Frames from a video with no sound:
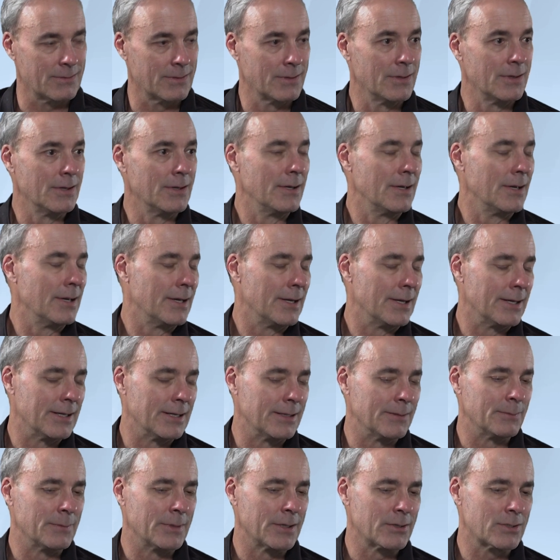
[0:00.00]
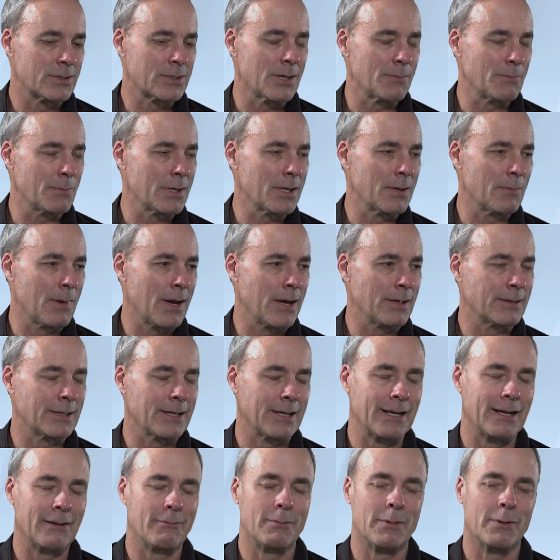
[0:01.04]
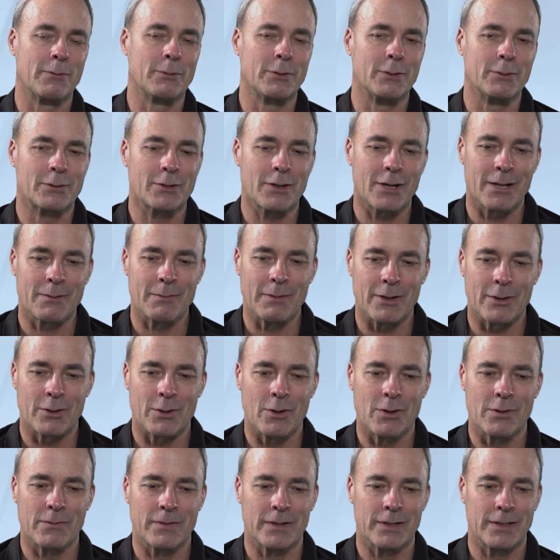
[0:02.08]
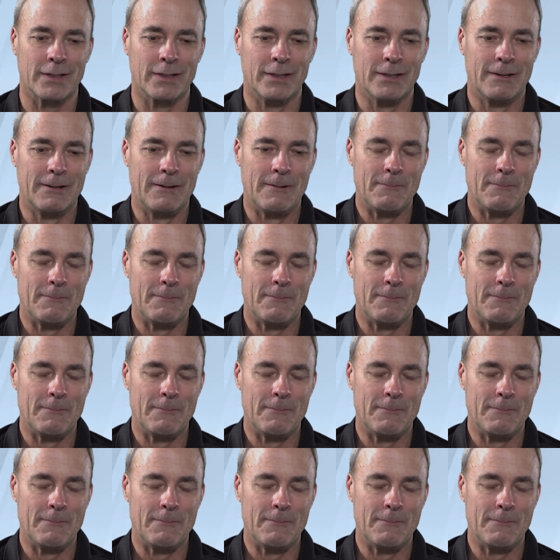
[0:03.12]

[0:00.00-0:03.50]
Mm-hmm. There's something about that. And I remember when you're talking about COVID,